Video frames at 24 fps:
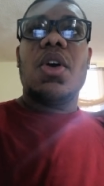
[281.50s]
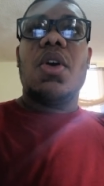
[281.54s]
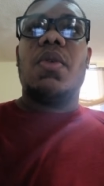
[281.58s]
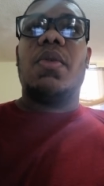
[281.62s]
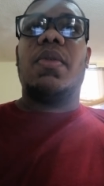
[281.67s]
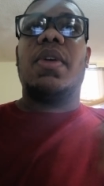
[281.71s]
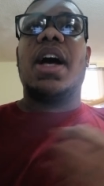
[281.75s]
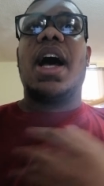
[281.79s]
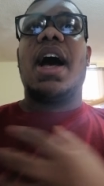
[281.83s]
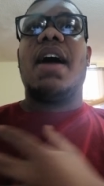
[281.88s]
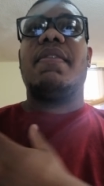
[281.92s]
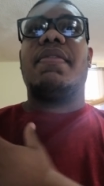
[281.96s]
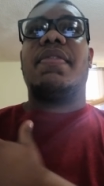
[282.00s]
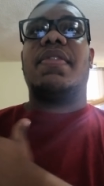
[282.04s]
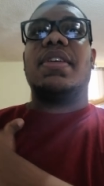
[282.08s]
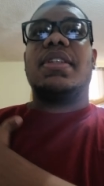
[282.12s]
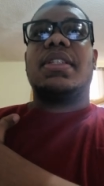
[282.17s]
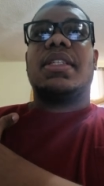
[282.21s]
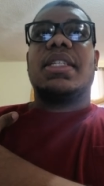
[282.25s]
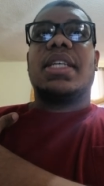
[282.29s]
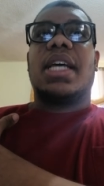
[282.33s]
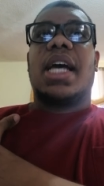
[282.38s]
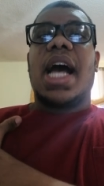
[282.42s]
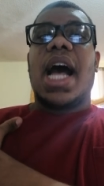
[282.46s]
We have the
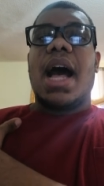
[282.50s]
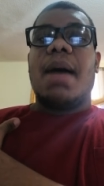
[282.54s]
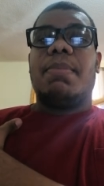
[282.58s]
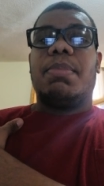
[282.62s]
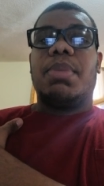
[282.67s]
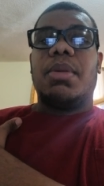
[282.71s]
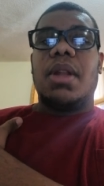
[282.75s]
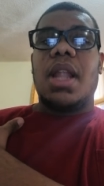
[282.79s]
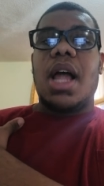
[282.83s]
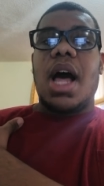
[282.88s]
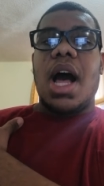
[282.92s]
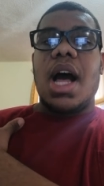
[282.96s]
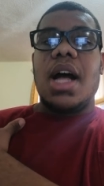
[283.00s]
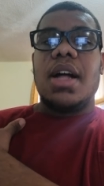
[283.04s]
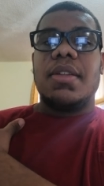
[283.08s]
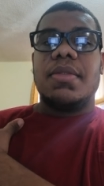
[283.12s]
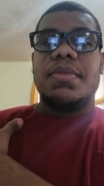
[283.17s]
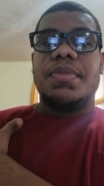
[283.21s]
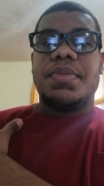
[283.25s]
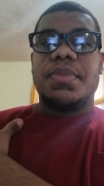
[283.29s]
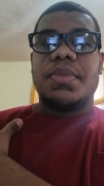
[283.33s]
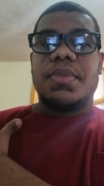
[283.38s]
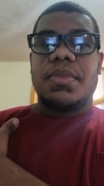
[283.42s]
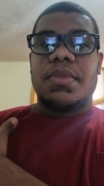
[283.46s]
scapula.
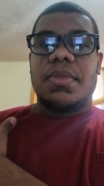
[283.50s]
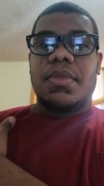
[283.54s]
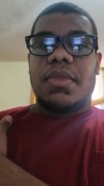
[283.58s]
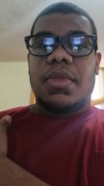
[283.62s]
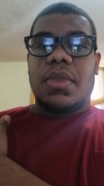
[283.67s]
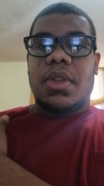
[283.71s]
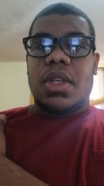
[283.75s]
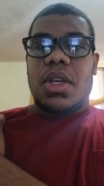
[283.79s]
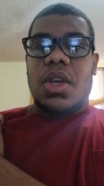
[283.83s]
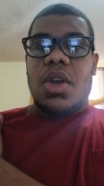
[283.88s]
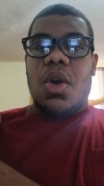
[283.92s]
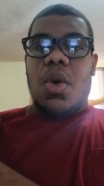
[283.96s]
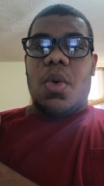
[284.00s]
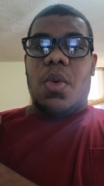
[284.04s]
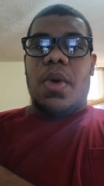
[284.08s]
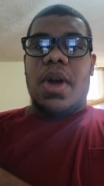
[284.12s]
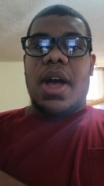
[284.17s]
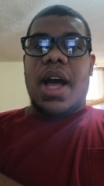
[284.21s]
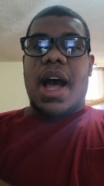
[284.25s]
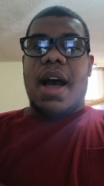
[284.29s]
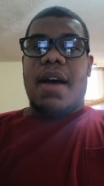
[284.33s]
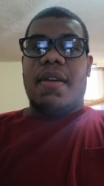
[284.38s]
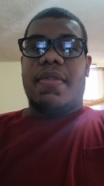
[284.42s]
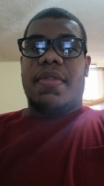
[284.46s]
We
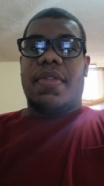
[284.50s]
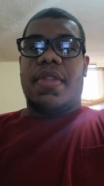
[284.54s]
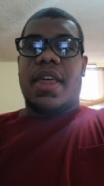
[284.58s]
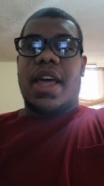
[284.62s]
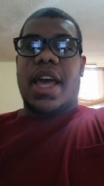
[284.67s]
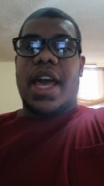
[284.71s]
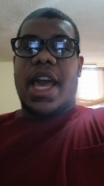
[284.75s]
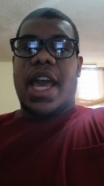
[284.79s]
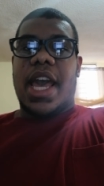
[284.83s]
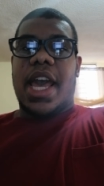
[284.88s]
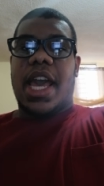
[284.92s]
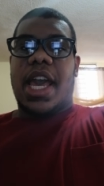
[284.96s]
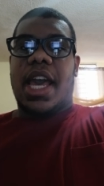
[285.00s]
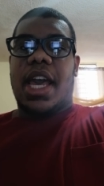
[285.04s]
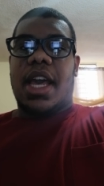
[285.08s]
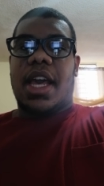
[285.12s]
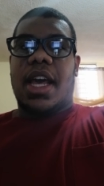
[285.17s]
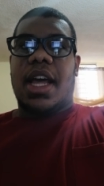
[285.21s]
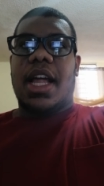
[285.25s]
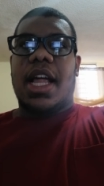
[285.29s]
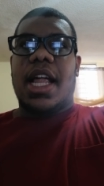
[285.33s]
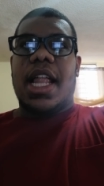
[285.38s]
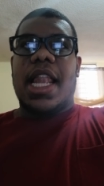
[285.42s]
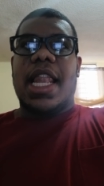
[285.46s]
have the
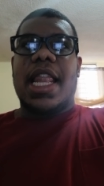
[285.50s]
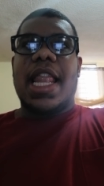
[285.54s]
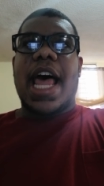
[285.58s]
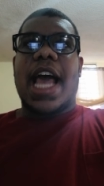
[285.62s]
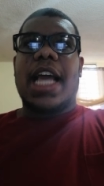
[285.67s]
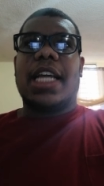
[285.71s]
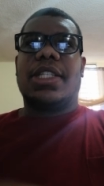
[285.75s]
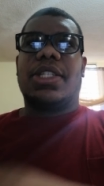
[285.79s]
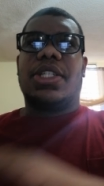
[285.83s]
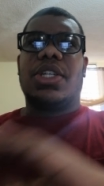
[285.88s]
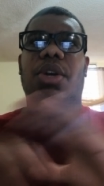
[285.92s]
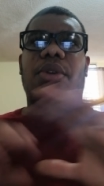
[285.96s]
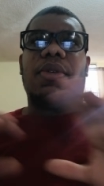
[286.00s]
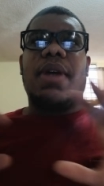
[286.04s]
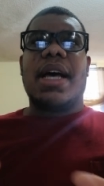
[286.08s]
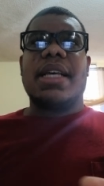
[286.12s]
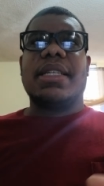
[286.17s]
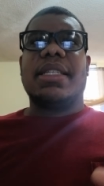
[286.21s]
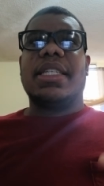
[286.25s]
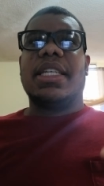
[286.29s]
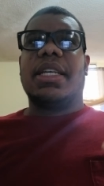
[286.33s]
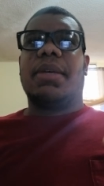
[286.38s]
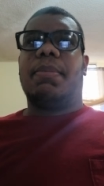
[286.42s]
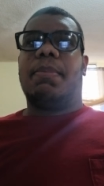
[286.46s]
like
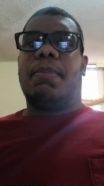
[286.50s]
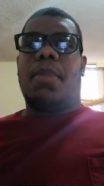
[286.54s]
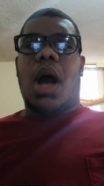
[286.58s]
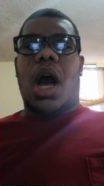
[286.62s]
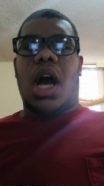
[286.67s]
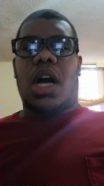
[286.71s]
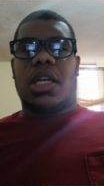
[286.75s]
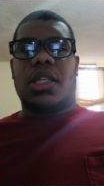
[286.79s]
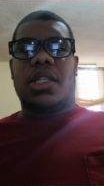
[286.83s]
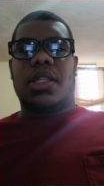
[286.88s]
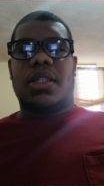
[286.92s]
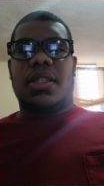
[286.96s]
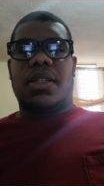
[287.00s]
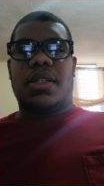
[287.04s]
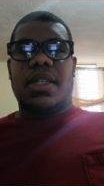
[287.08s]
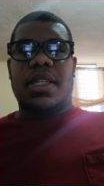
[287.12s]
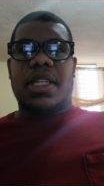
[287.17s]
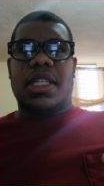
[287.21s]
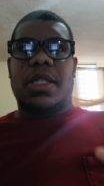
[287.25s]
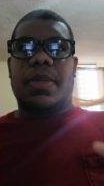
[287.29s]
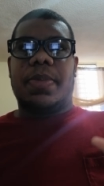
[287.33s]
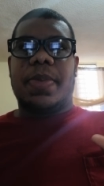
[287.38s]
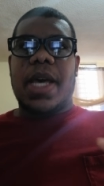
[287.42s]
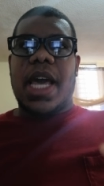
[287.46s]
thoracic box
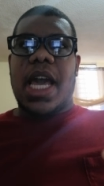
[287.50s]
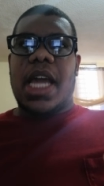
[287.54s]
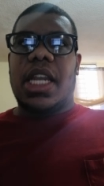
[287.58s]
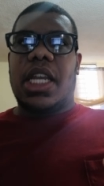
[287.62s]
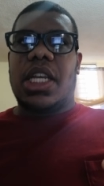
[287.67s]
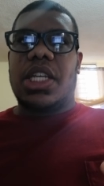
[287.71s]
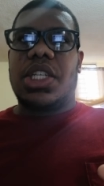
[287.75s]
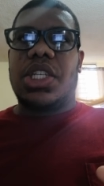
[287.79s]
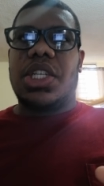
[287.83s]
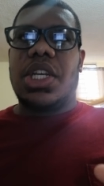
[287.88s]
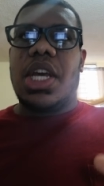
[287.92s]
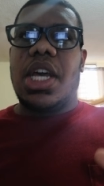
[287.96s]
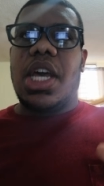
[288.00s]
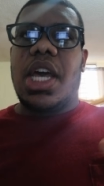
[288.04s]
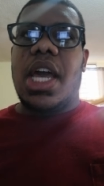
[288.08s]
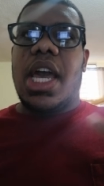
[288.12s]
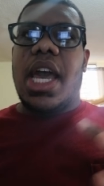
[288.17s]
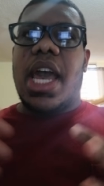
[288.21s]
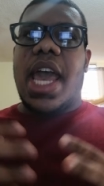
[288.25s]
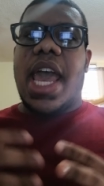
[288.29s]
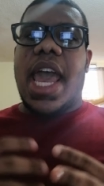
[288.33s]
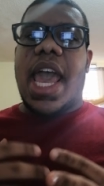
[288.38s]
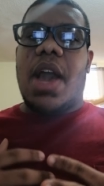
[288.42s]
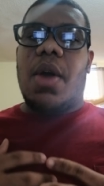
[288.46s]
in Spanish,
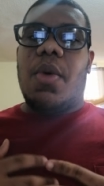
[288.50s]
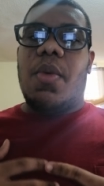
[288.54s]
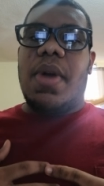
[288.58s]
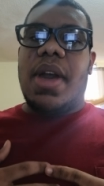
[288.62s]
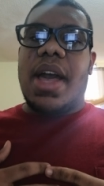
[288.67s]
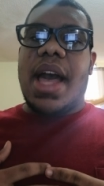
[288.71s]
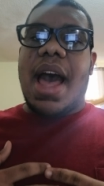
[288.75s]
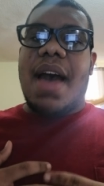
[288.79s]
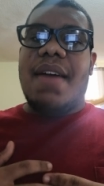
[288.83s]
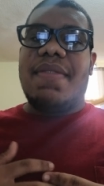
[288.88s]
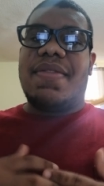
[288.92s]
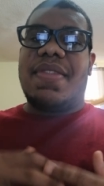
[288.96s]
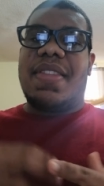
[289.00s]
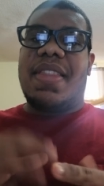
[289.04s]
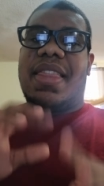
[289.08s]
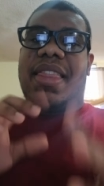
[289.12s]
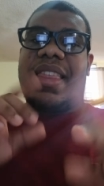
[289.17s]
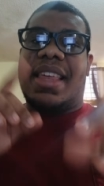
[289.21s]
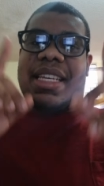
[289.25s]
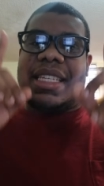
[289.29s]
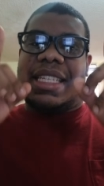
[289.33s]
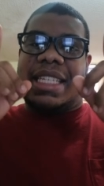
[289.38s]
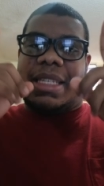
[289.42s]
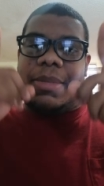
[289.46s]
and we have
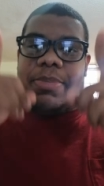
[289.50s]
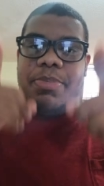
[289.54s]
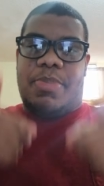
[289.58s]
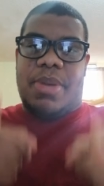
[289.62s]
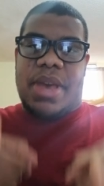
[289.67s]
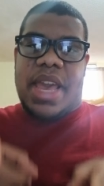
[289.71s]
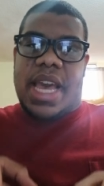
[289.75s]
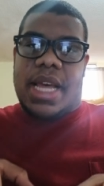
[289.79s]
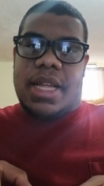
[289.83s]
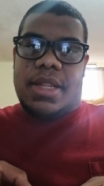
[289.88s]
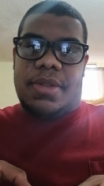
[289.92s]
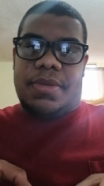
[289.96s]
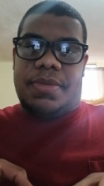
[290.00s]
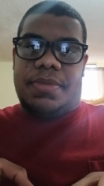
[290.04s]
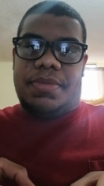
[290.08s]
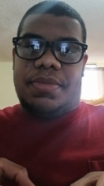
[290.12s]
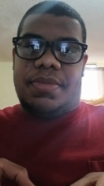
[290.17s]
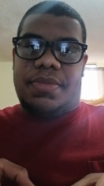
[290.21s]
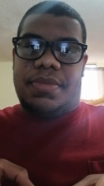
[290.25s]
the spine,